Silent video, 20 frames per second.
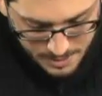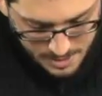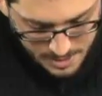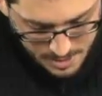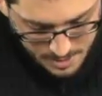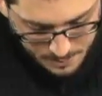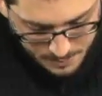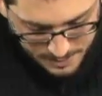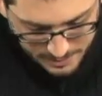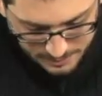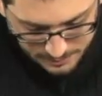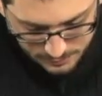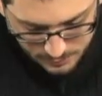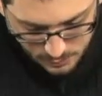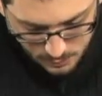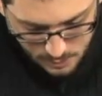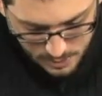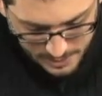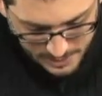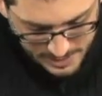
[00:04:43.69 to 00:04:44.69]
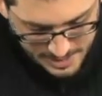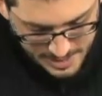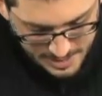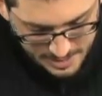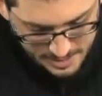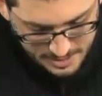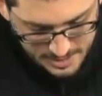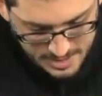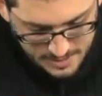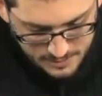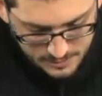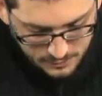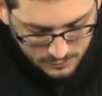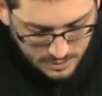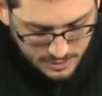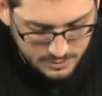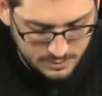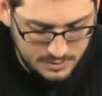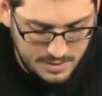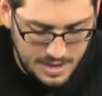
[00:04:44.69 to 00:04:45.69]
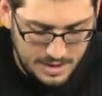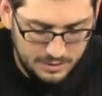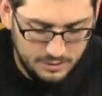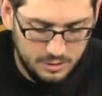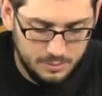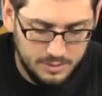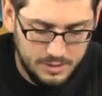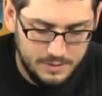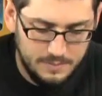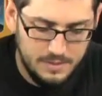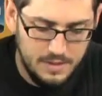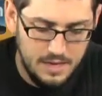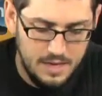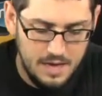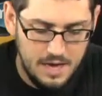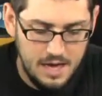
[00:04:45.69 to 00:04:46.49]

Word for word: um, but I still want to get it even, so I do that a little bit.